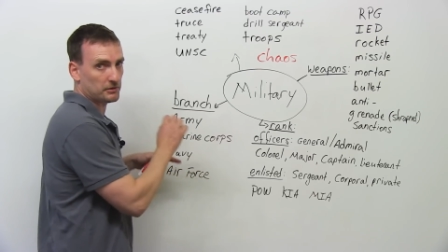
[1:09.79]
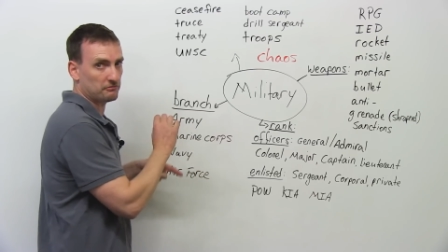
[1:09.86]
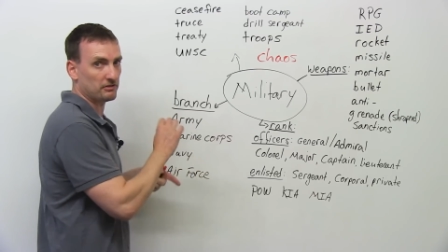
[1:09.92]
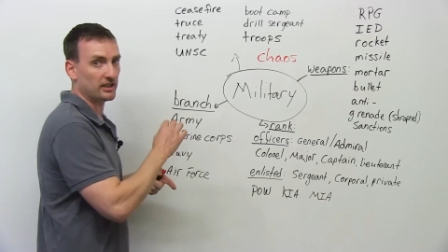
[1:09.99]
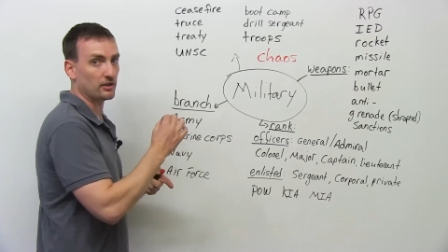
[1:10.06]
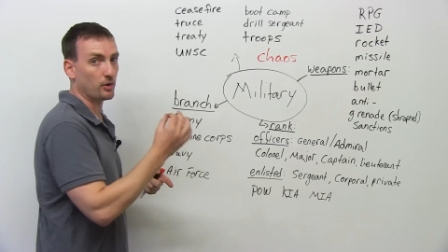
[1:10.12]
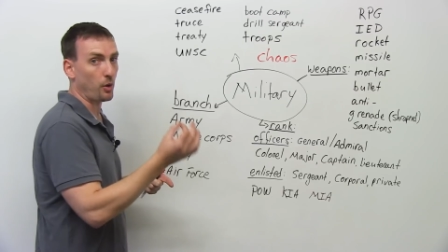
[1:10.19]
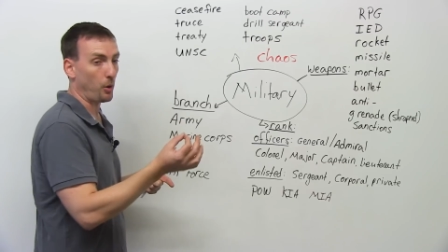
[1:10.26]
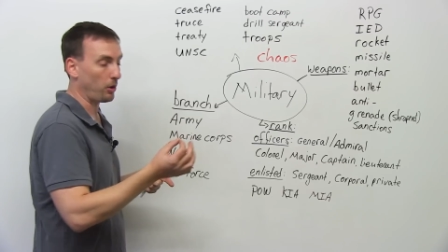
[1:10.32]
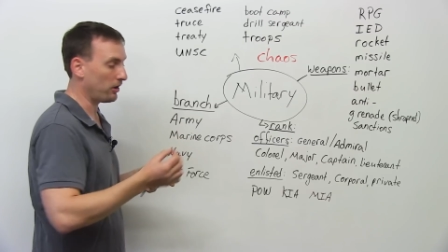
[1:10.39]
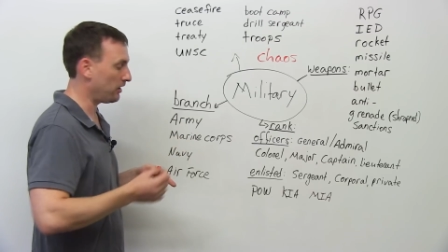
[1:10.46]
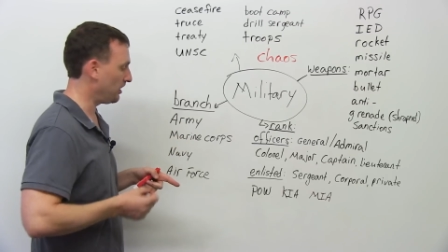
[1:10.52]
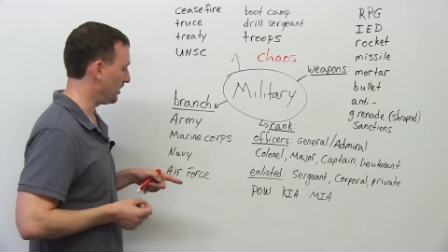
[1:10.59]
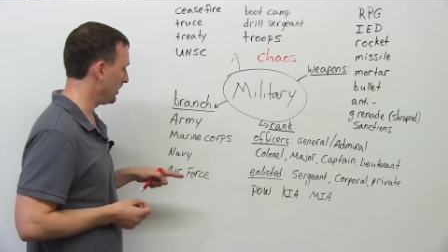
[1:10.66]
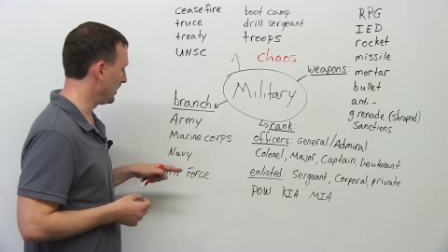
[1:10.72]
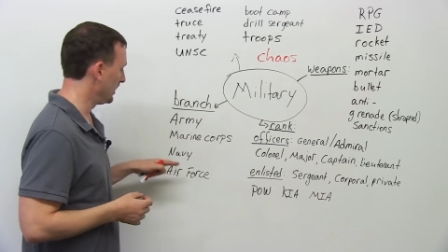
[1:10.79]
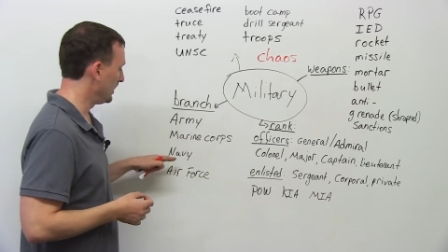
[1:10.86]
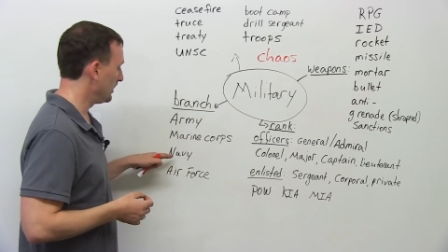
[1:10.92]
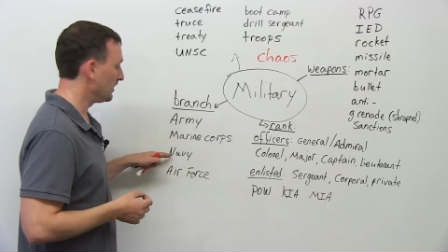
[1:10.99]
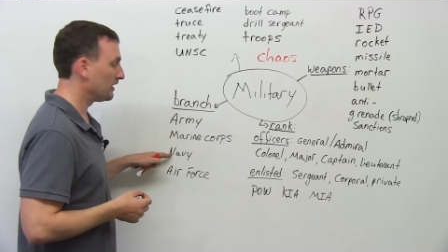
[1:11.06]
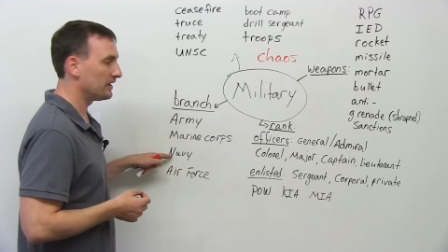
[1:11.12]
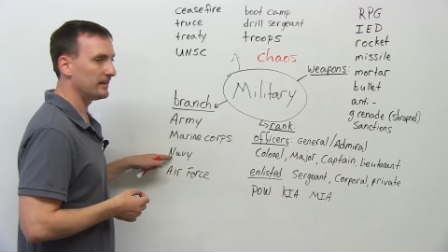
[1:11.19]
Marine Corps,
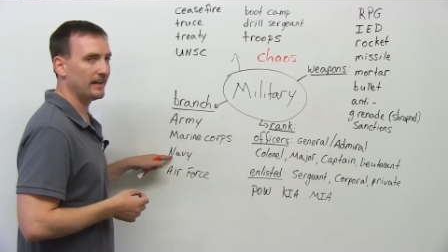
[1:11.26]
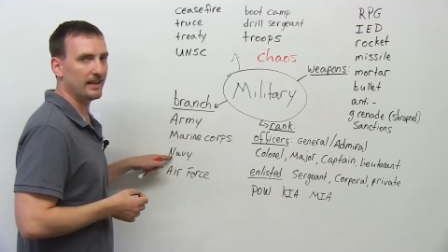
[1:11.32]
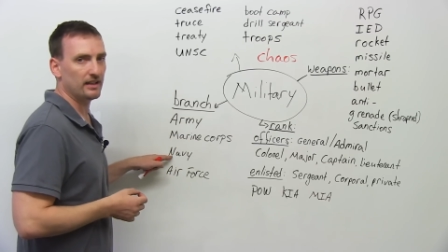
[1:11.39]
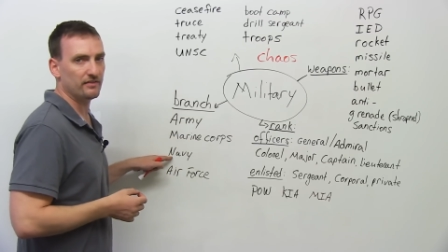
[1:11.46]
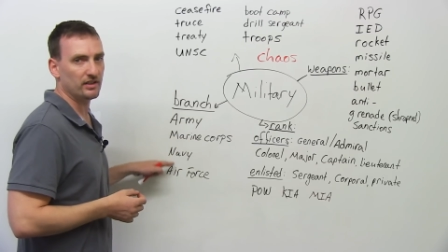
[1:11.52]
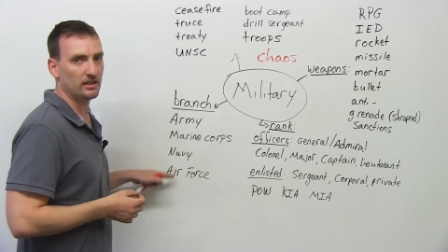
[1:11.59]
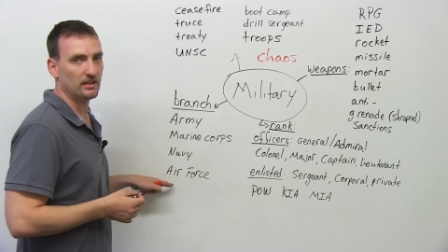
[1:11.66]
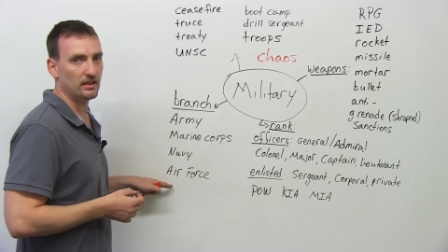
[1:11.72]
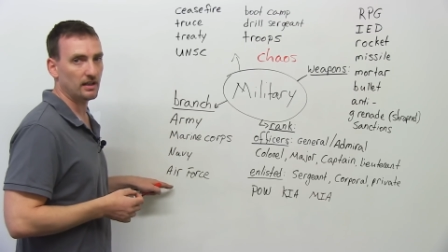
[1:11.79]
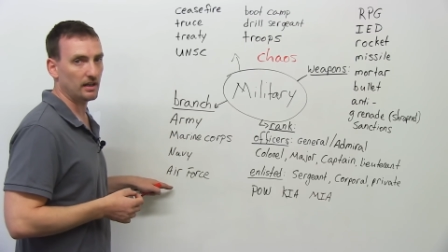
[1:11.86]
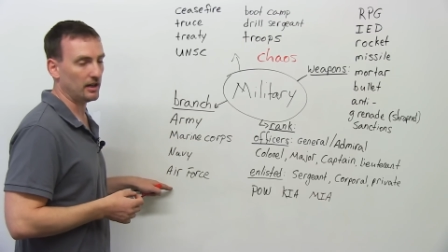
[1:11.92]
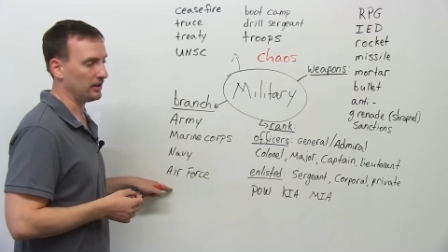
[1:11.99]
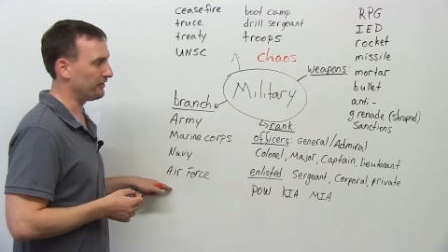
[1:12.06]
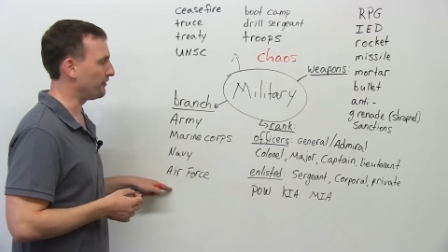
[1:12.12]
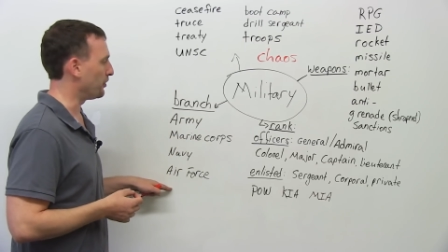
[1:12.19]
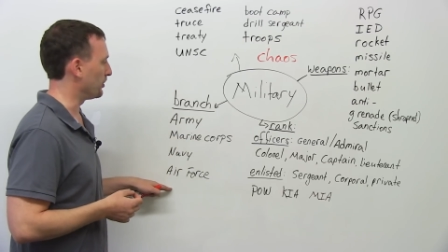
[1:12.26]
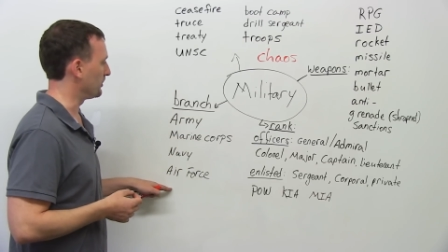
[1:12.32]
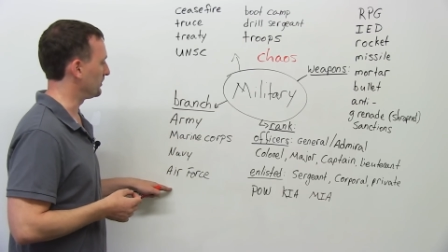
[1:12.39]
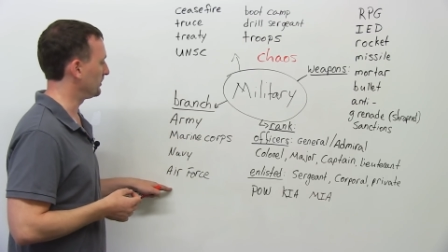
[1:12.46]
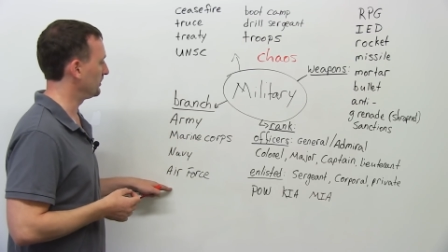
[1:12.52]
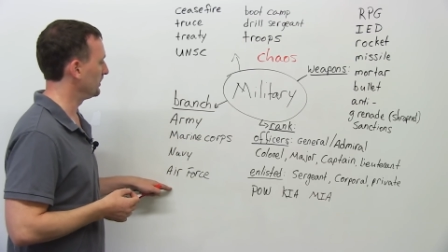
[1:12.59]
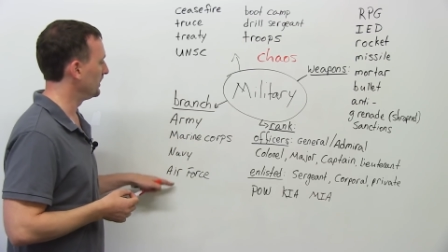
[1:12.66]
Navy, Air
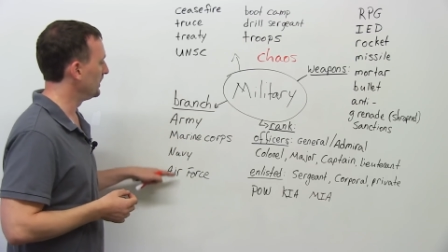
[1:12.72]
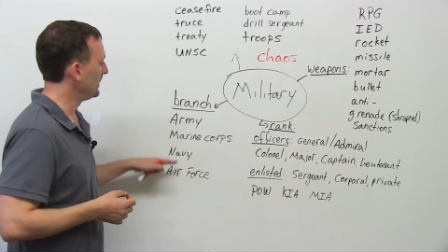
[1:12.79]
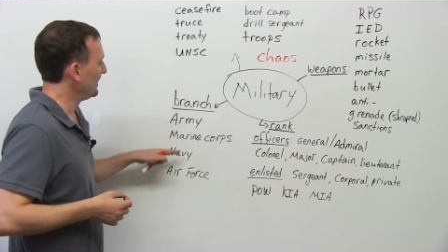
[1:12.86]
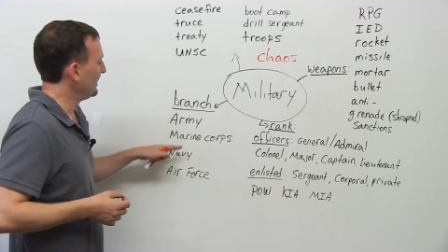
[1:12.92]
Force.